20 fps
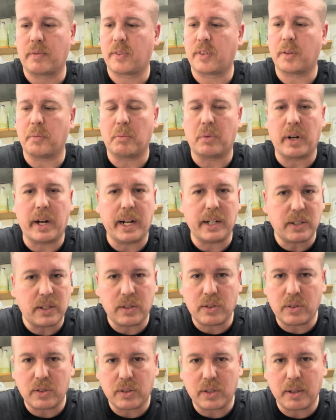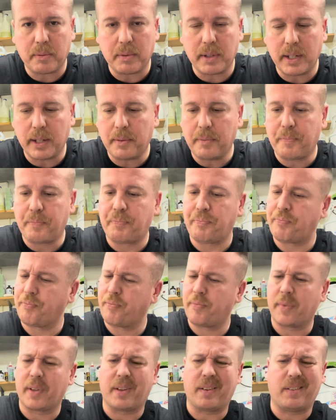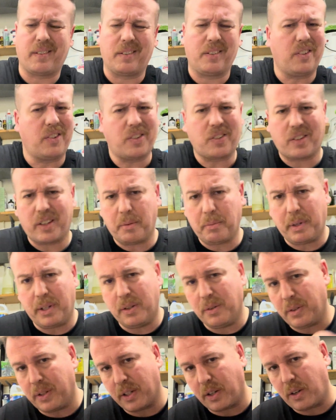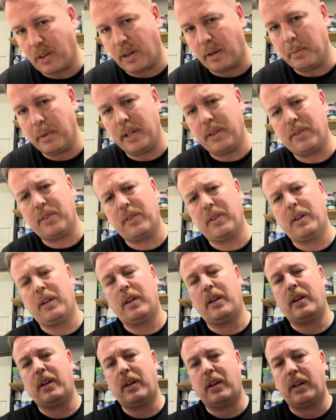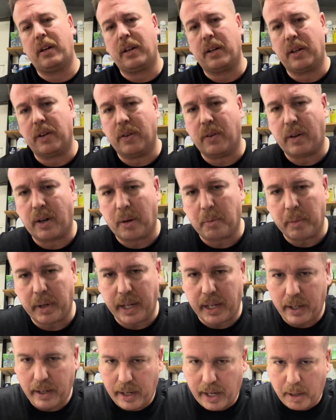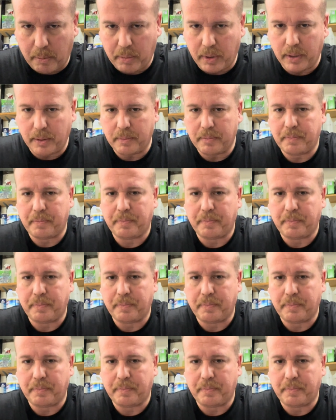branches or something, just let me know in the comments. You know, I'll make it happen.